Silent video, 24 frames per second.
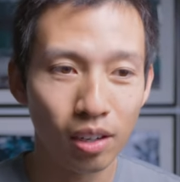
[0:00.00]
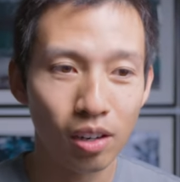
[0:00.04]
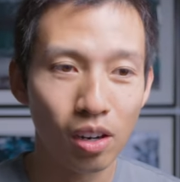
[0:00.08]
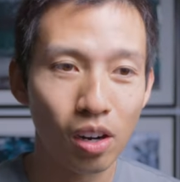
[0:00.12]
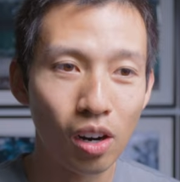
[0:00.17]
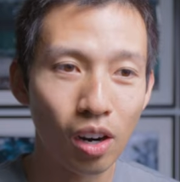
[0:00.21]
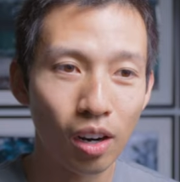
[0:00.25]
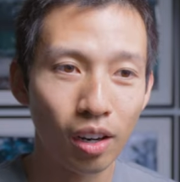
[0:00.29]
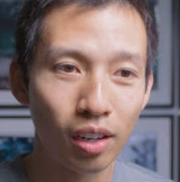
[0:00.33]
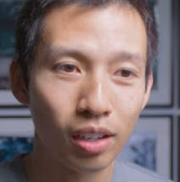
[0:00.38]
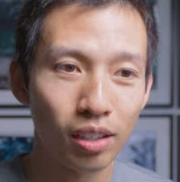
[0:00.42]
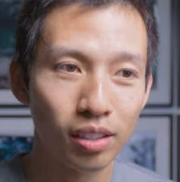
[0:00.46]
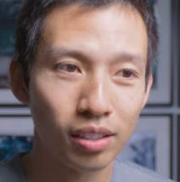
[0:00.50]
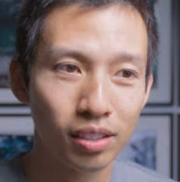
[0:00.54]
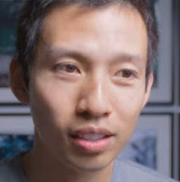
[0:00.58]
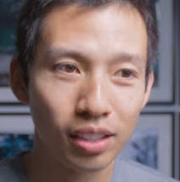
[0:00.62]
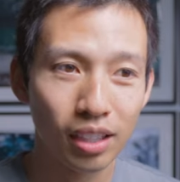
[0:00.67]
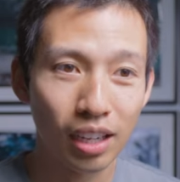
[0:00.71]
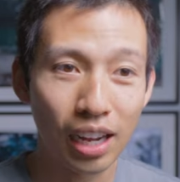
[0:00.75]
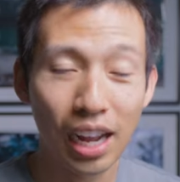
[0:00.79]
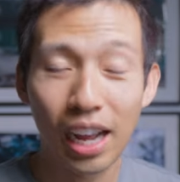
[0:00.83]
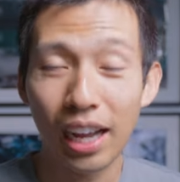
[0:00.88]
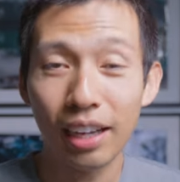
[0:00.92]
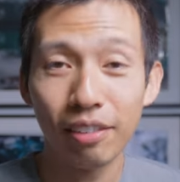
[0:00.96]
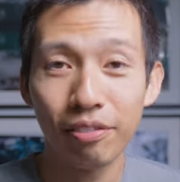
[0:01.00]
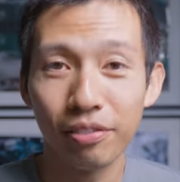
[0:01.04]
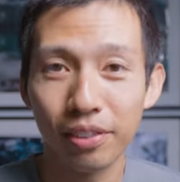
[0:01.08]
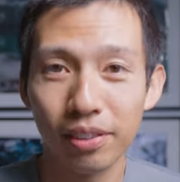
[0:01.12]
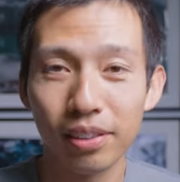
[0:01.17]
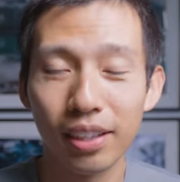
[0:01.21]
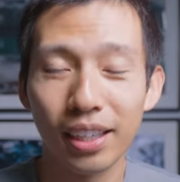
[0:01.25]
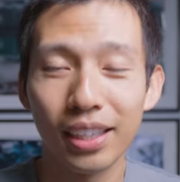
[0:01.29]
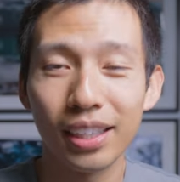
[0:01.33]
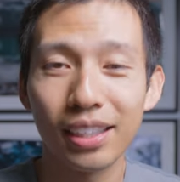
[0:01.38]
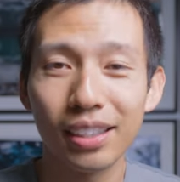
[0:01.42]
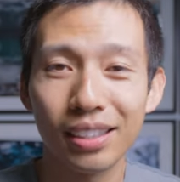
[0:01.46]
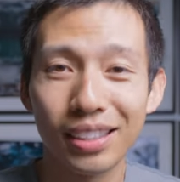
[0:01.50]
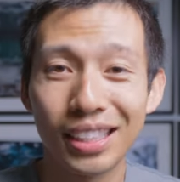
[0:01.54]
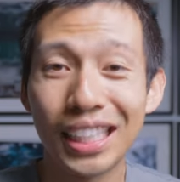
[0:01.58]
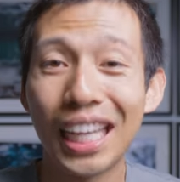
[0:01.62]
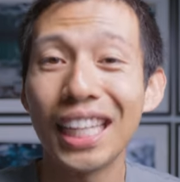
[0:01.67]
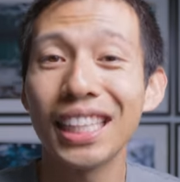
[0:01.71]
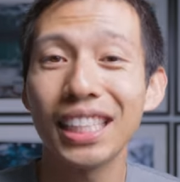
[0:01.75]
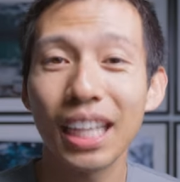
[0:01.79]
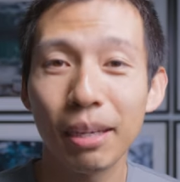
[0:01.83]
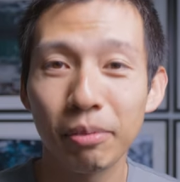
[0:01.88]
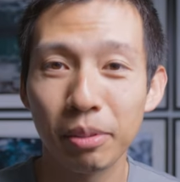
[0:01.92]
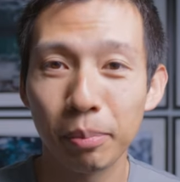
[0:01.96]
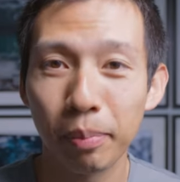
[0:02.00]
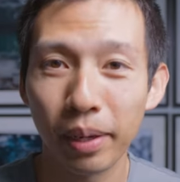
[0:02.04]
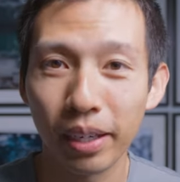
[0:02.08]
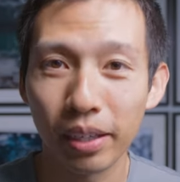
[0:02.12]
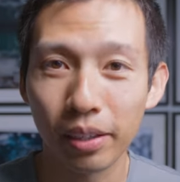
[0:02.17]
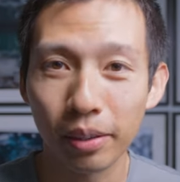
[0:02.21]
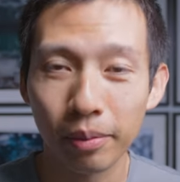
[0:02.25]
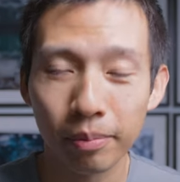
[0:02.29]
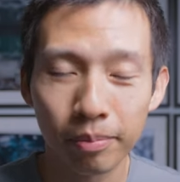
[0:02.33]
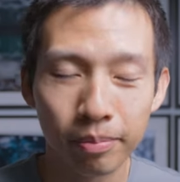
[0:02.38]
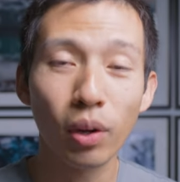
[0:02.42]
are, I feel like, 10 times better.